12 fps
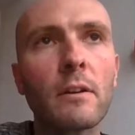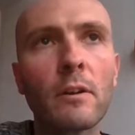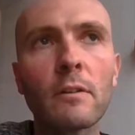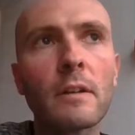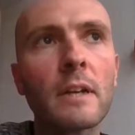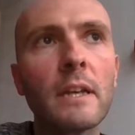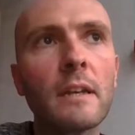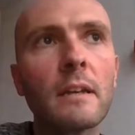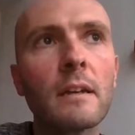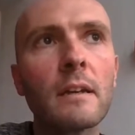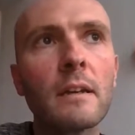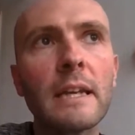Only
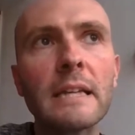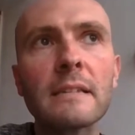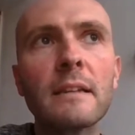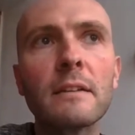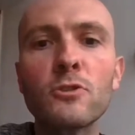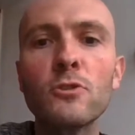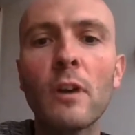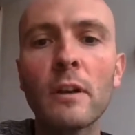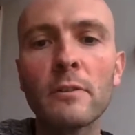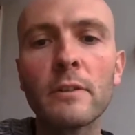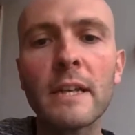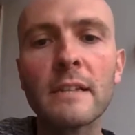less than
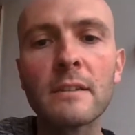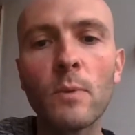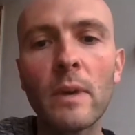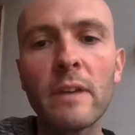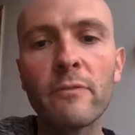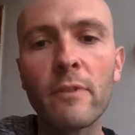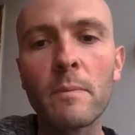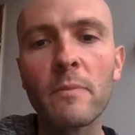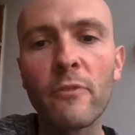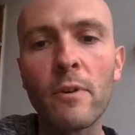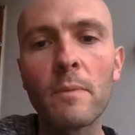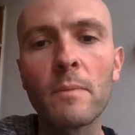200 days away
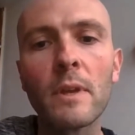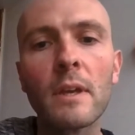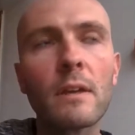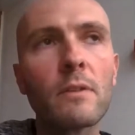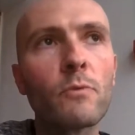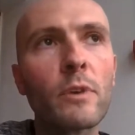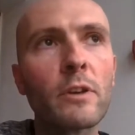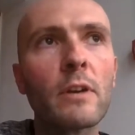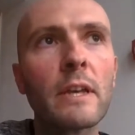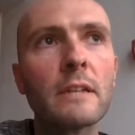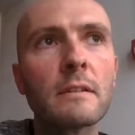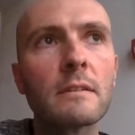from the
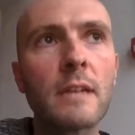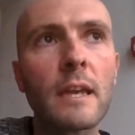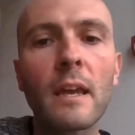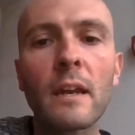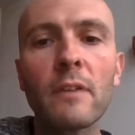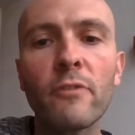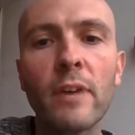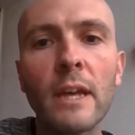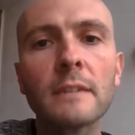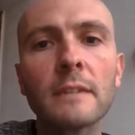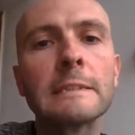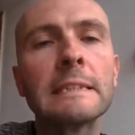regulation taking
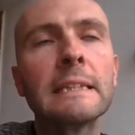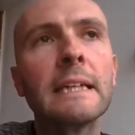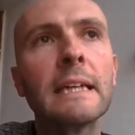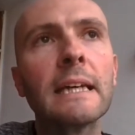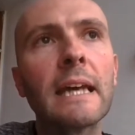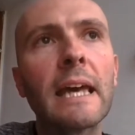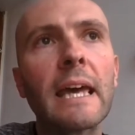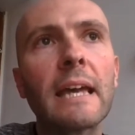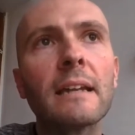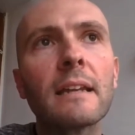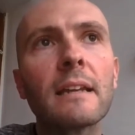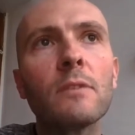effect,
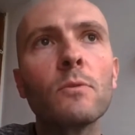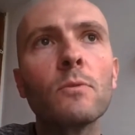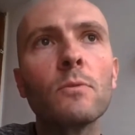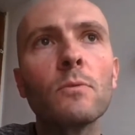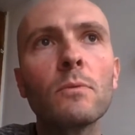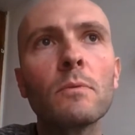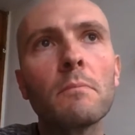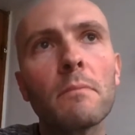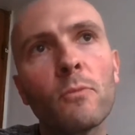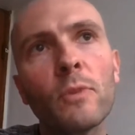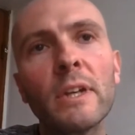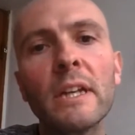and
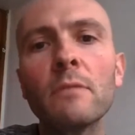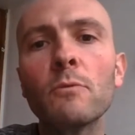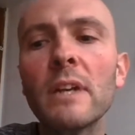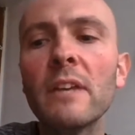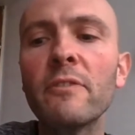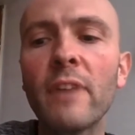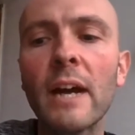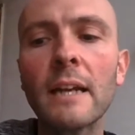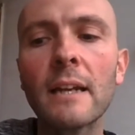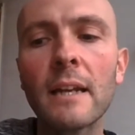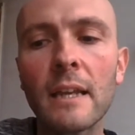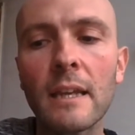we didn't really
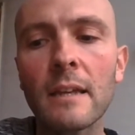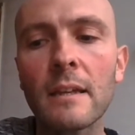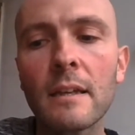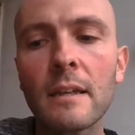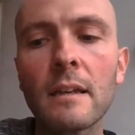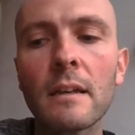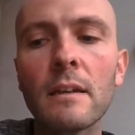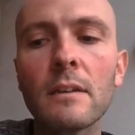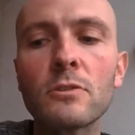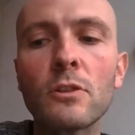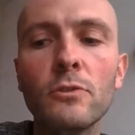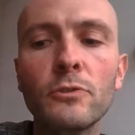find any
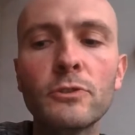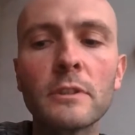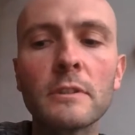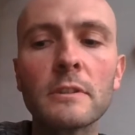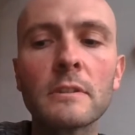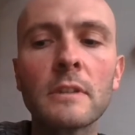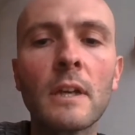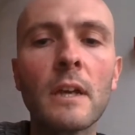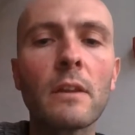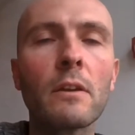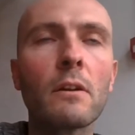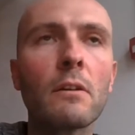solutions.
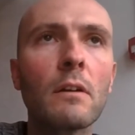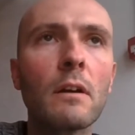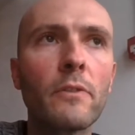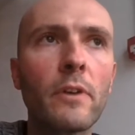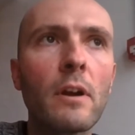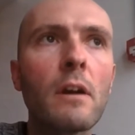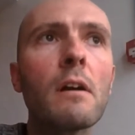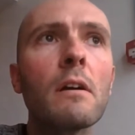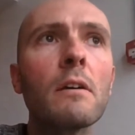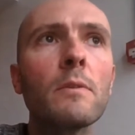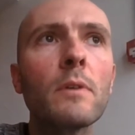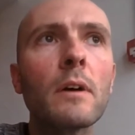There
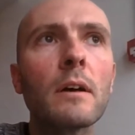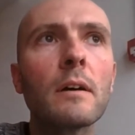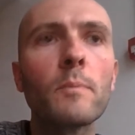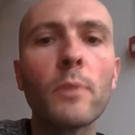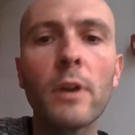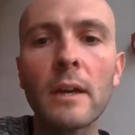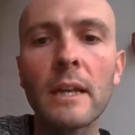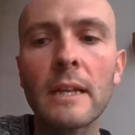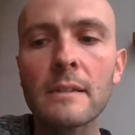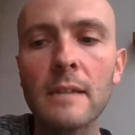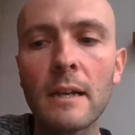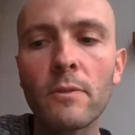are
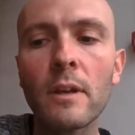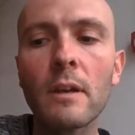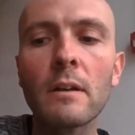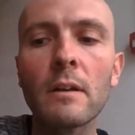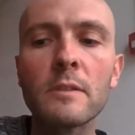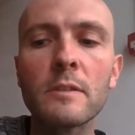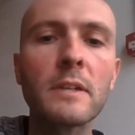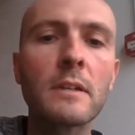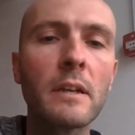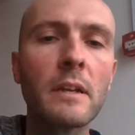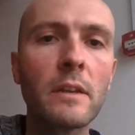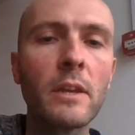plugins out there,
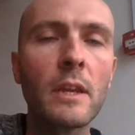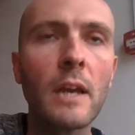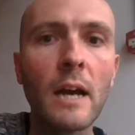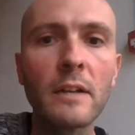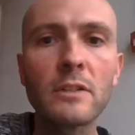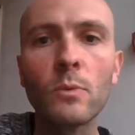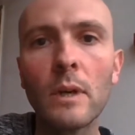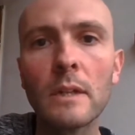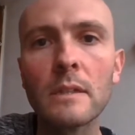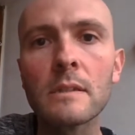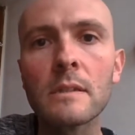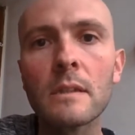especially the larger
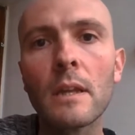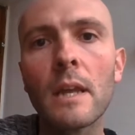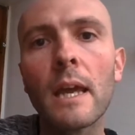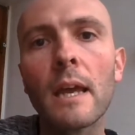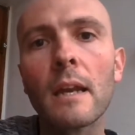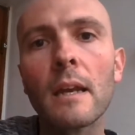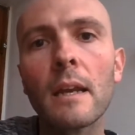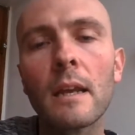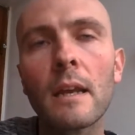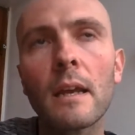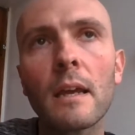ones, that